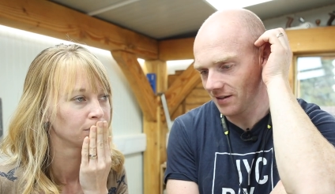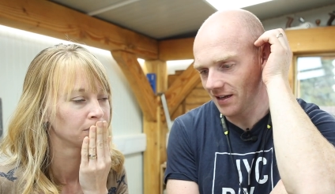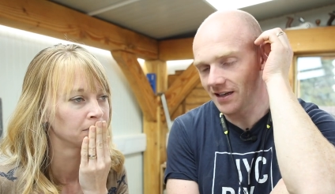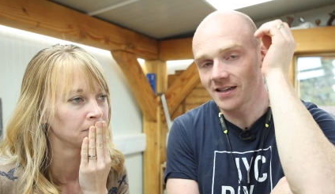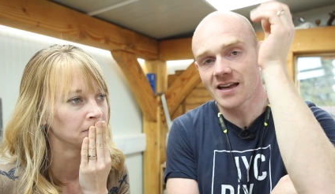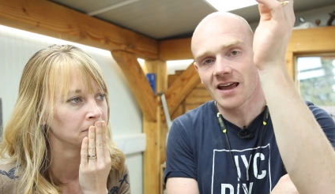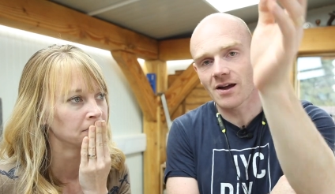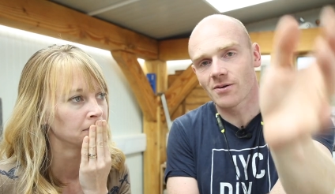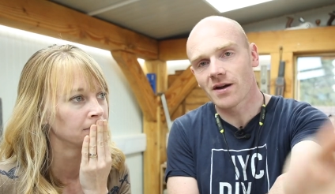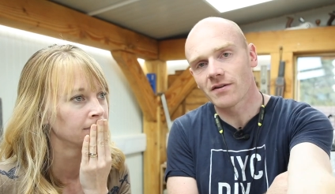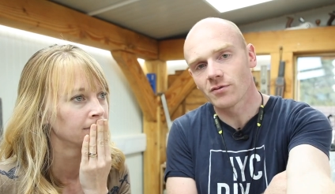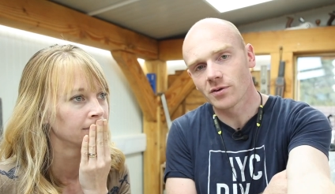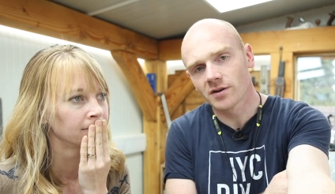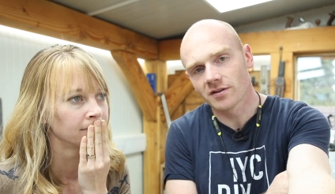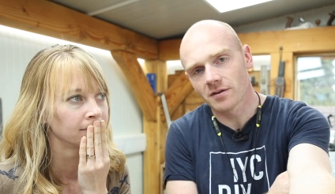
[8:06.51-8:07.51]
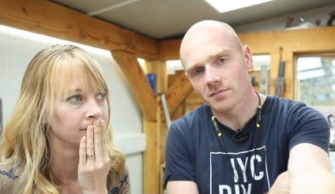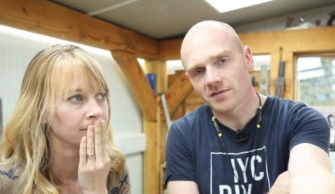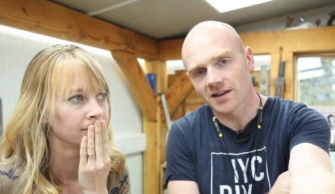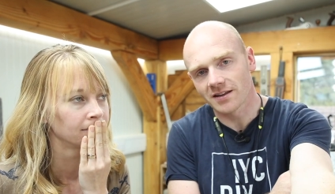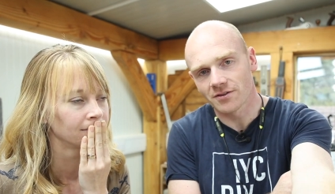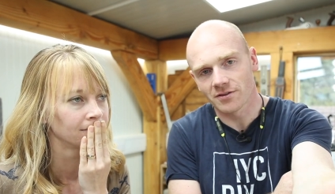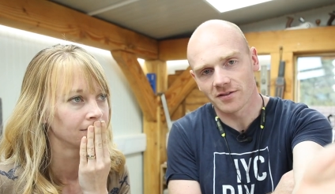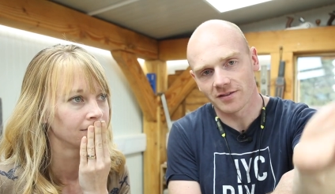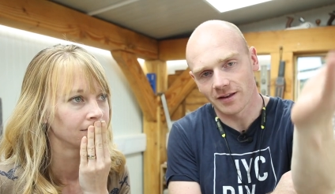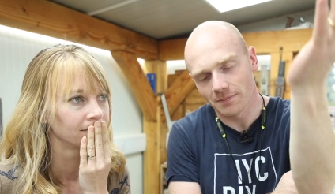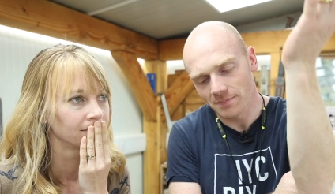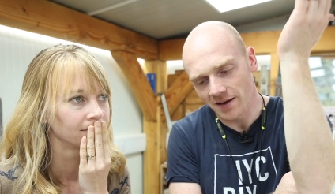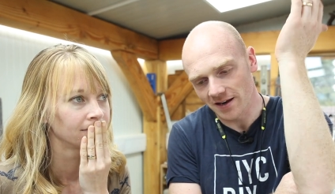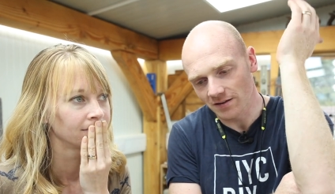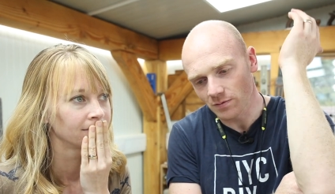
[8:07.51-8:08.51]
Speaker 1: And now everyone is up together at the same
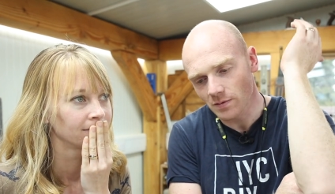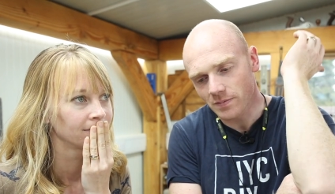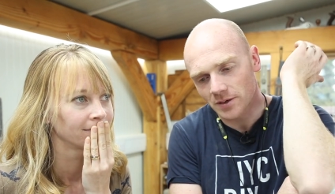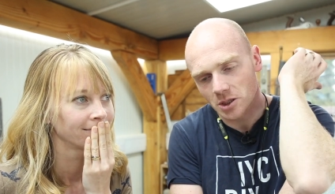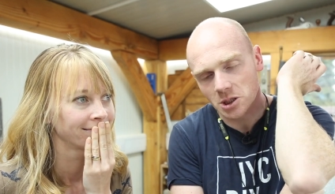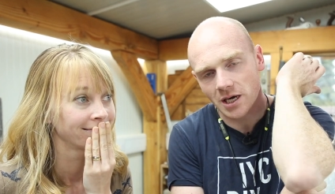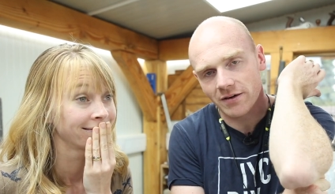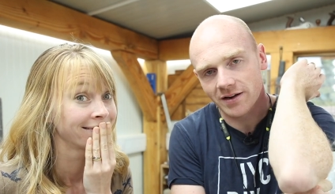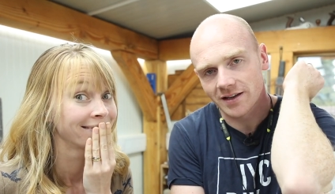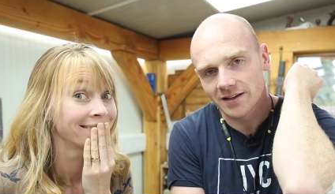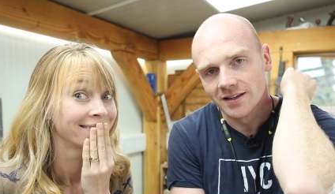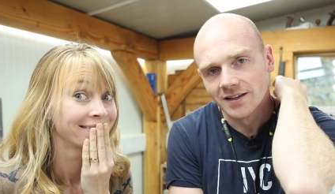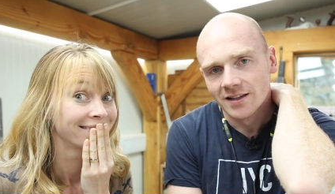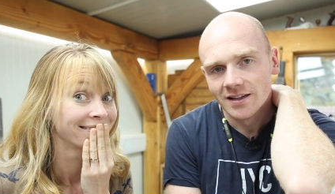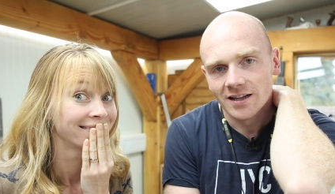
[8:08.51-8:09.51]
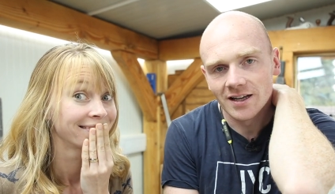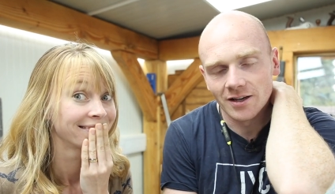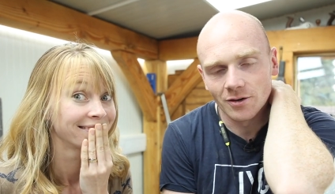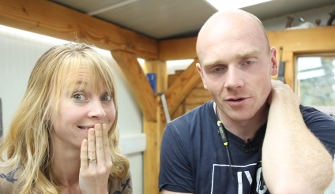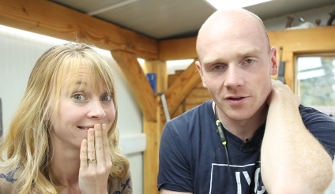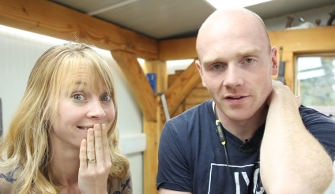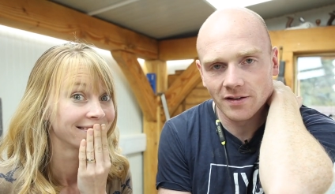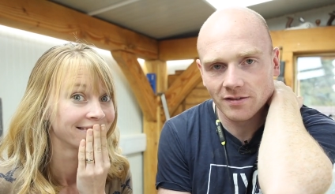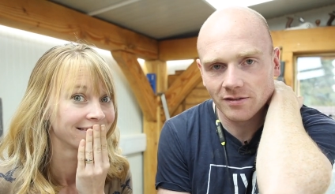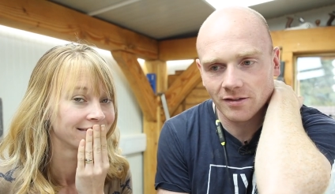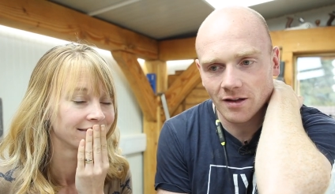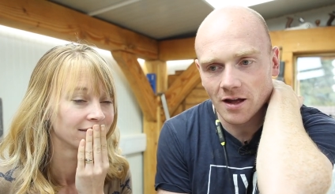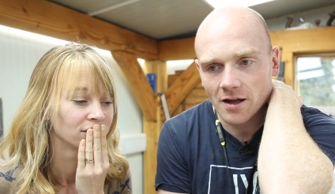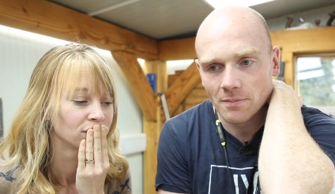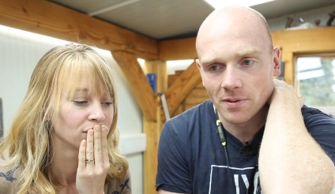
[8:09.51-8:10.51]
pace. We've been sharing a lot of this
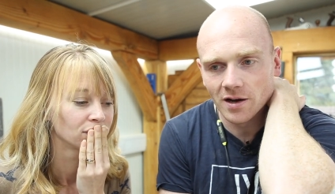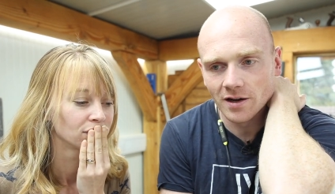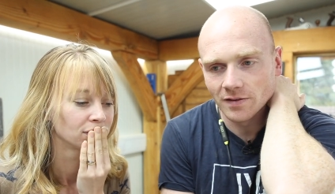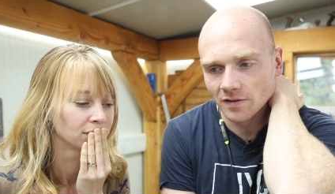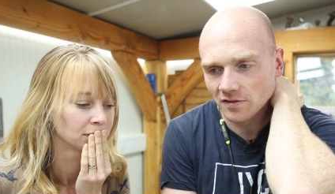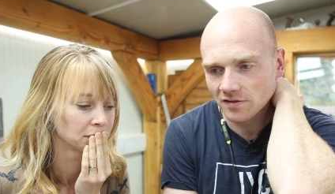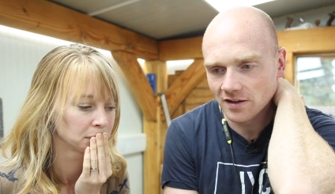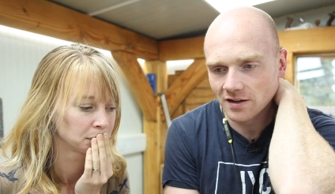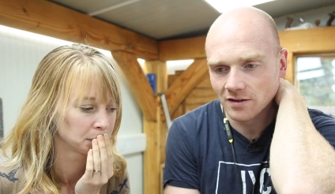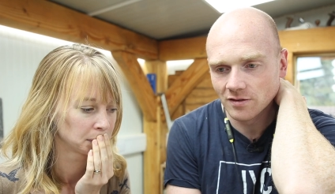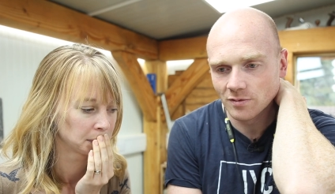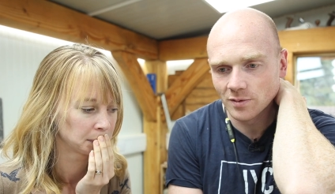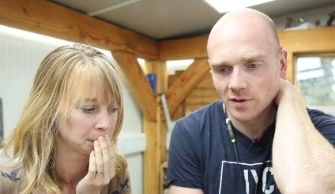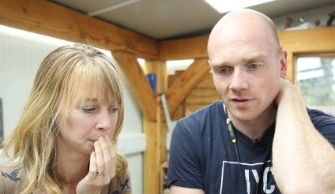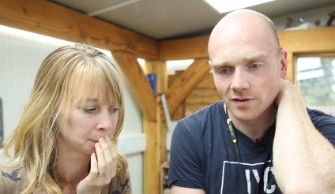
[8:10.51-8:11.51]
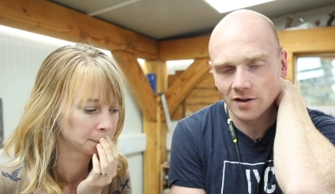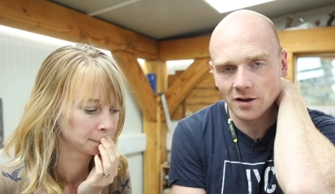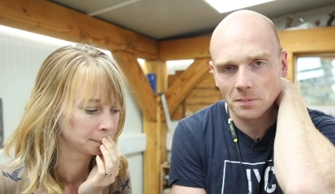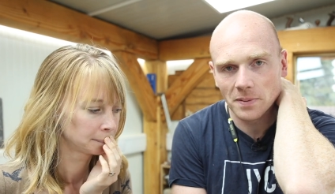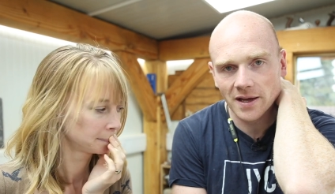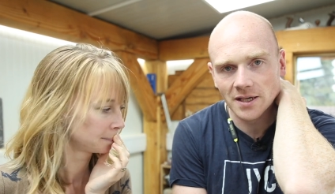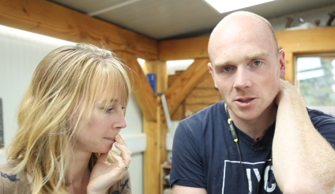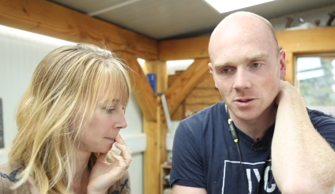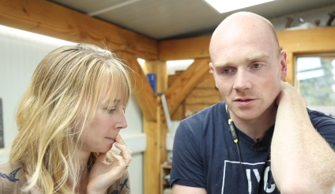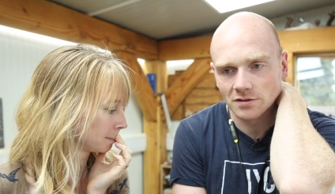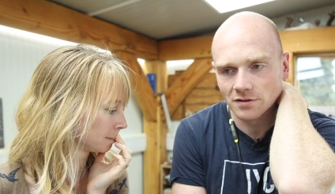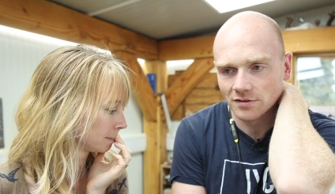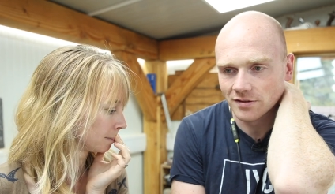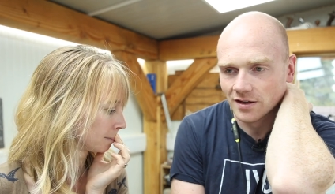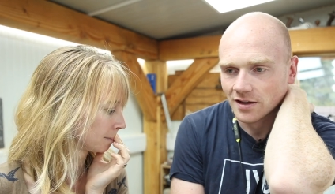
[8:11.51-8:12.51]
uh, behind the scenes with our
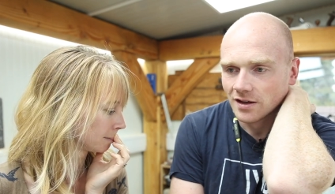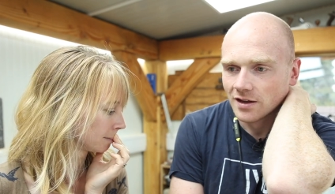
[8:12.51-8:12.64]
patrons.